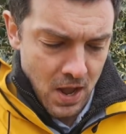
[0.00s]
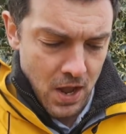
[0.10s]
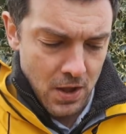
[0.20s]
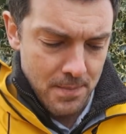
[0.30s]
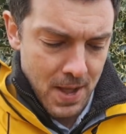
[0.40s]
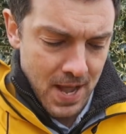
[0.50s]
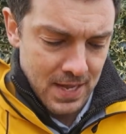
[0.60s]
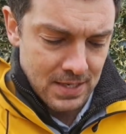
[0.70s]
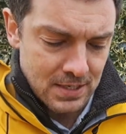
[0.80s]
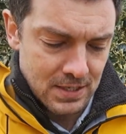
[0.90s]
um,
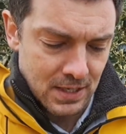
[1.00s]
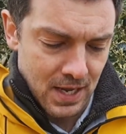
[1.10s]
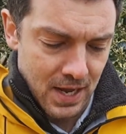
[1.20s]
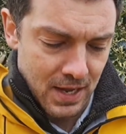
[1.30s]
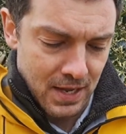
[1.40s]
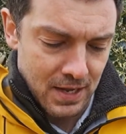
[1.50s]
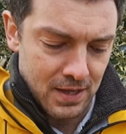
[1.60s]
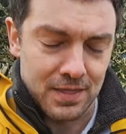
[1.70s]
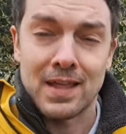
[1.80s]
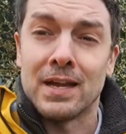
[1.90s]
and
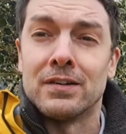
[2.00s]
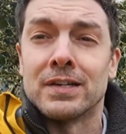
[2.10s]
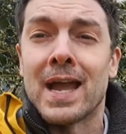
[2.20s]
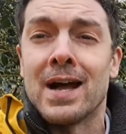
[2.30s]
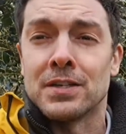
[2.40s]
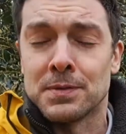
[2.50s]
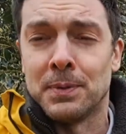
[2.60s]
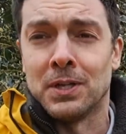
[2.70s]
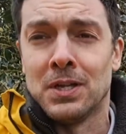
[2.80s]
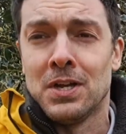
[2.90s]
uh, they are
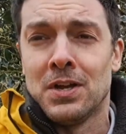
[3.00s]
accountable